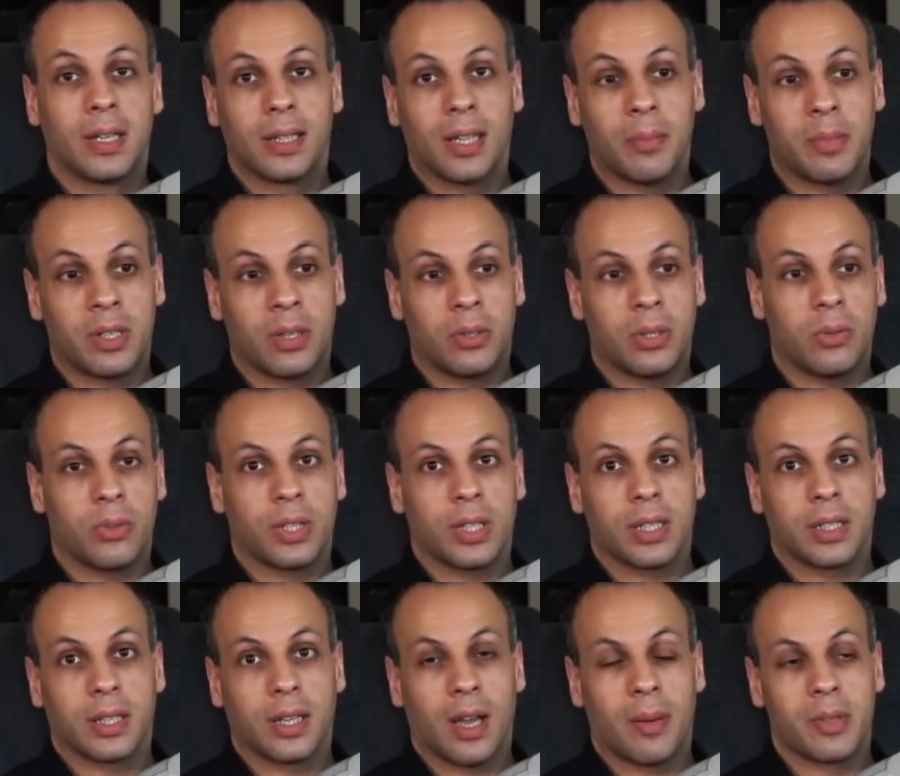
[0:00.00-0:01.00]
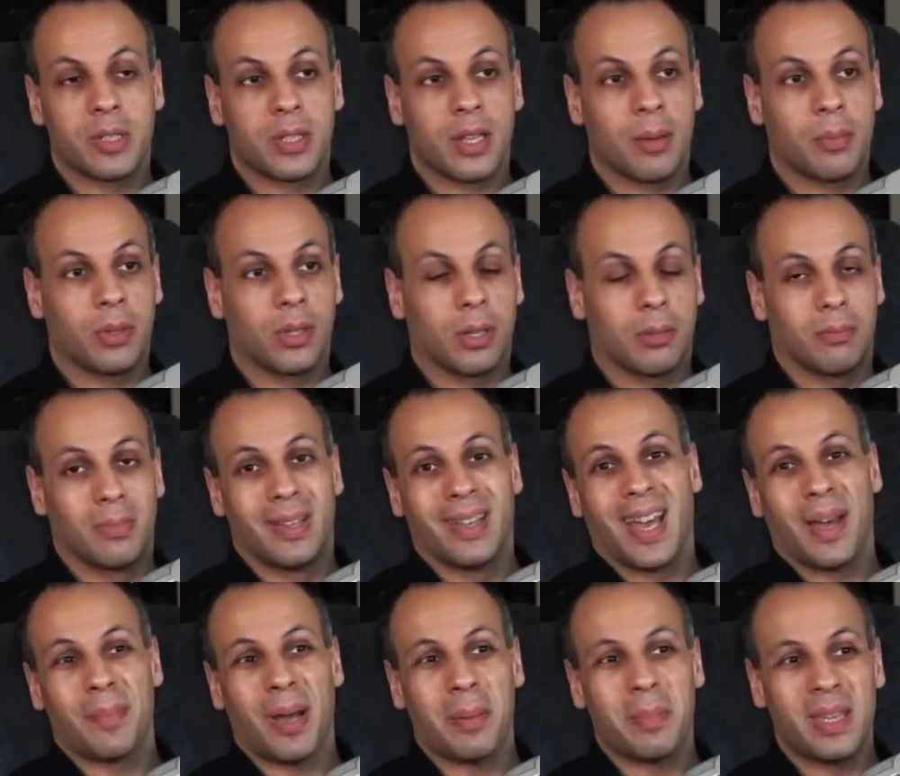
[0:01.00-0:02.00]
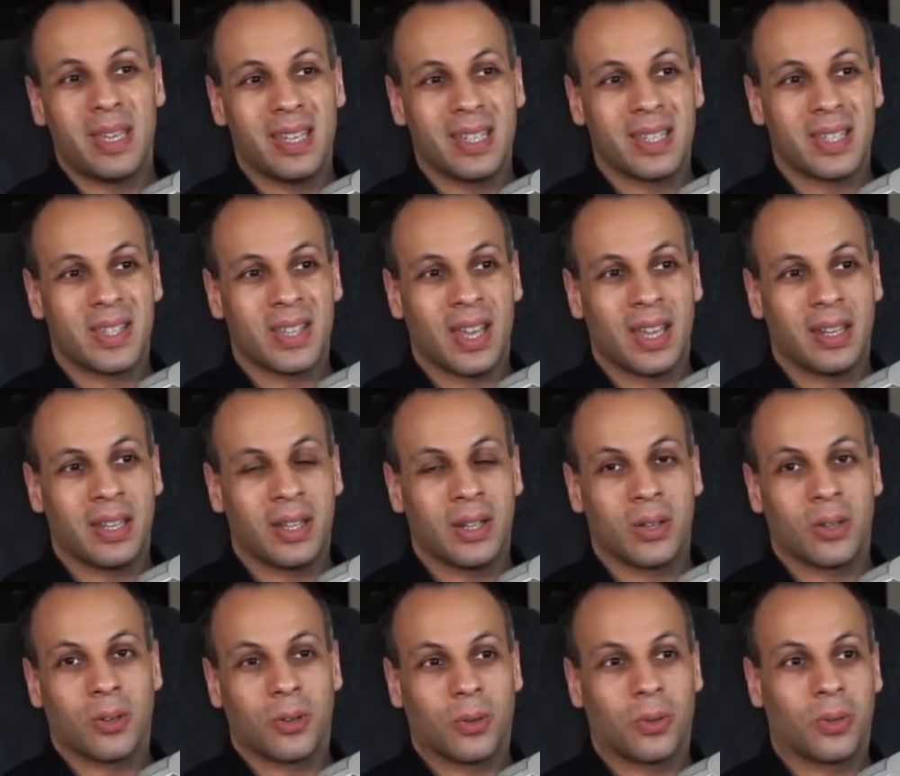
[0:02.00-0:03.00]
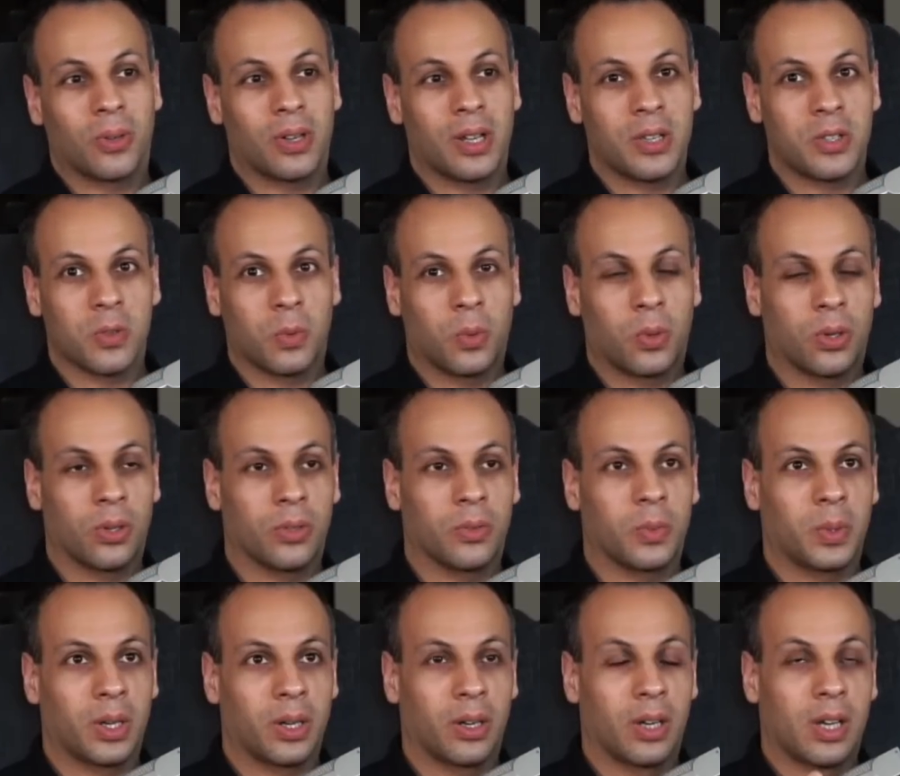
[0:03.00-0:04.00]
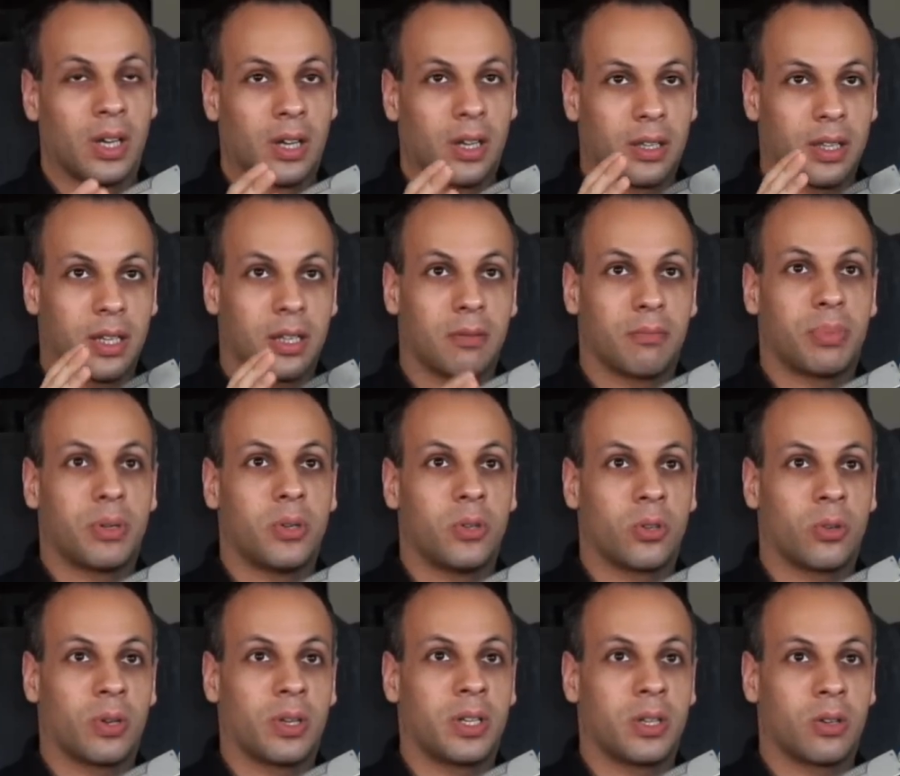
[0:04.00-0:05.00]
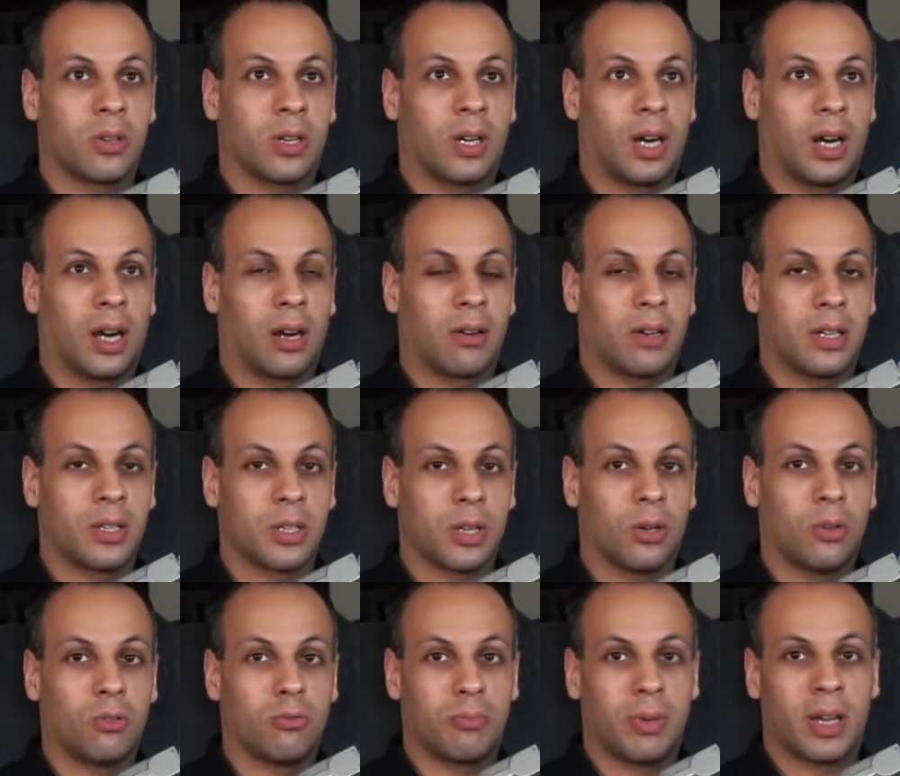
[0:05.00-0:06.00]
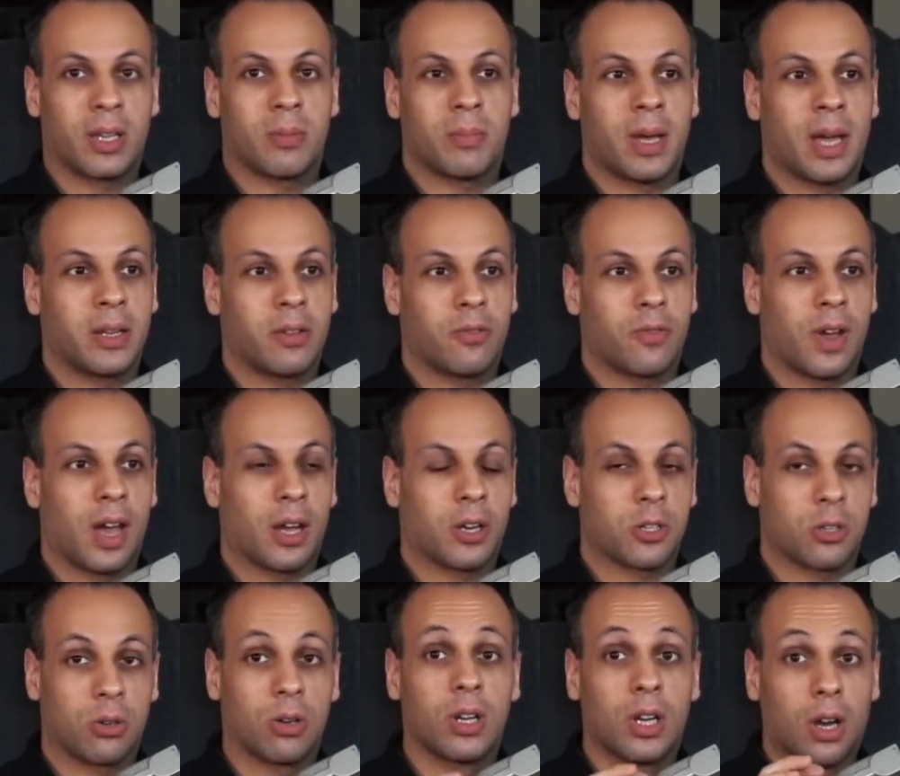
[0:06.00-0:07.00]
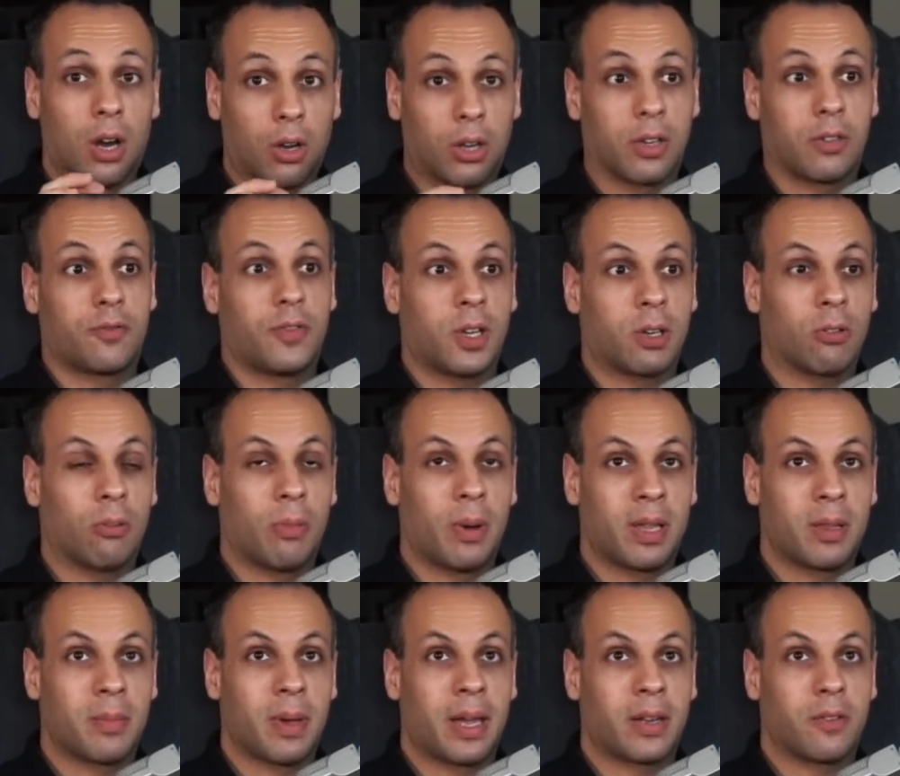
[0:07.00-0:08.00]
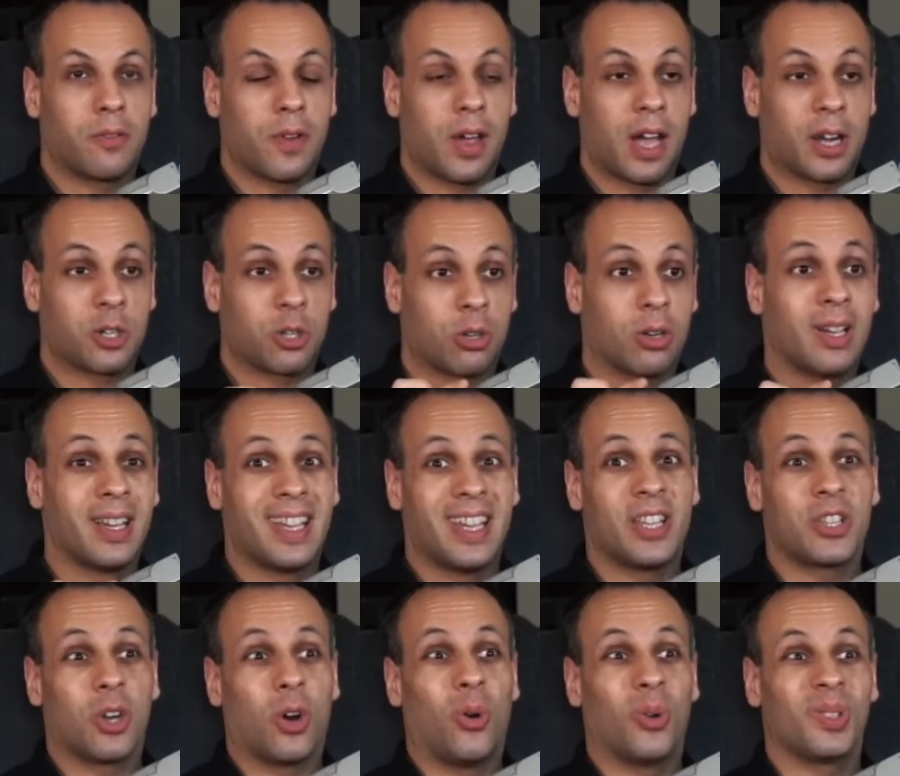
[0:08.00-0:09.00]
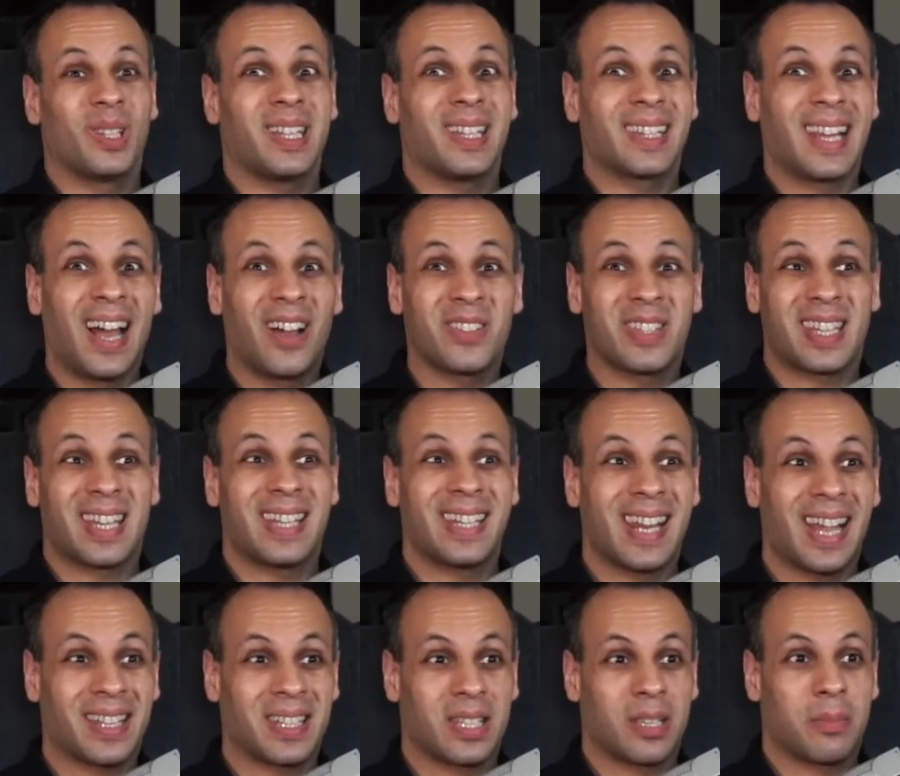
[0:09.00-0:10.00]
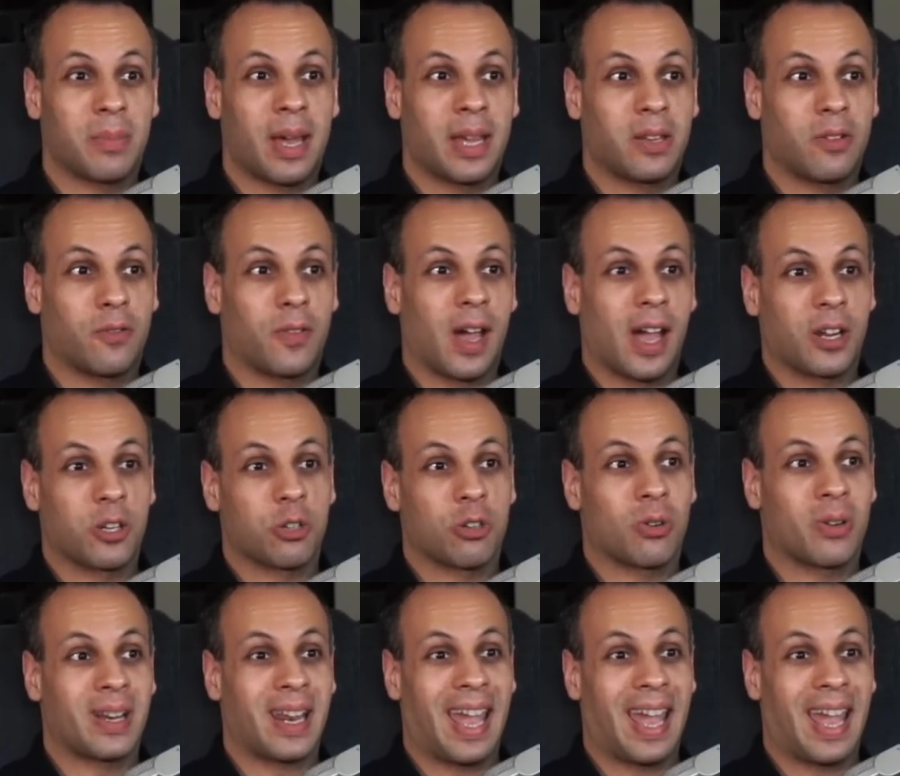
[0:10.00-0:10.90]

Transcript: Let me know what you think in the comments down below. Am I being insane here, or is a world where the computer in your car is owned by the manufacturer, configurable by the manufacturer, is only allowed to connect to the manufacturer, and